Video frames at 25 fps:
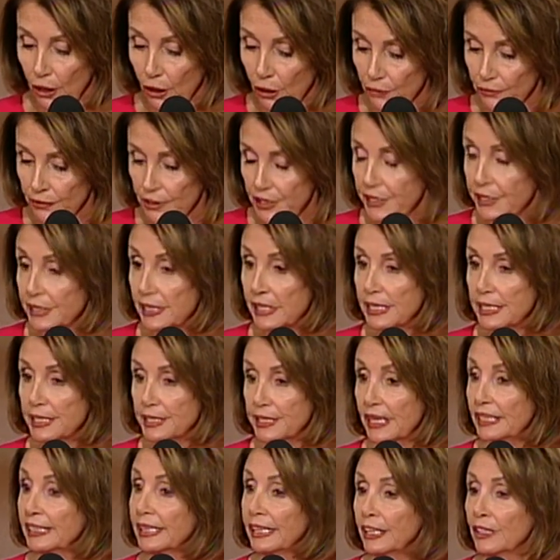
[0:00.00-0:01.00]

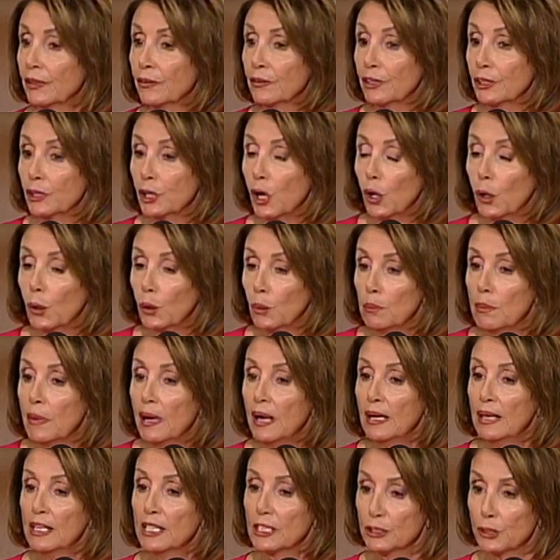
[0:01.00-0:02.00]
overseas and here at
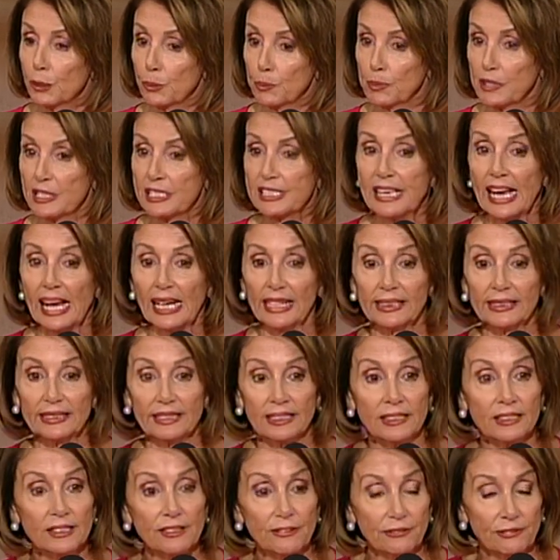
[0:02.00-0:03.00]
home, to
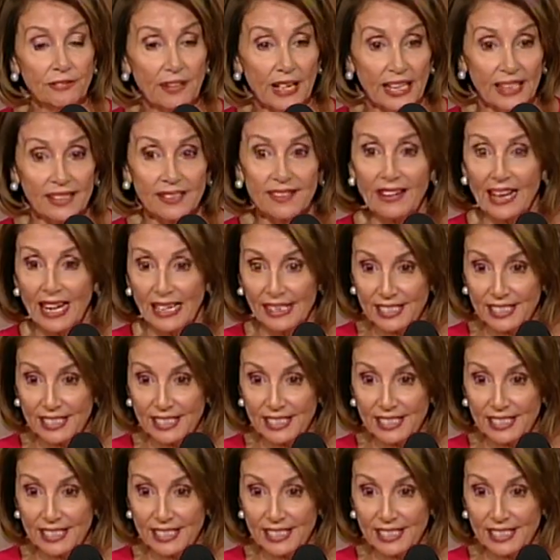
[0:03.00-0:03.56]
protect and defend.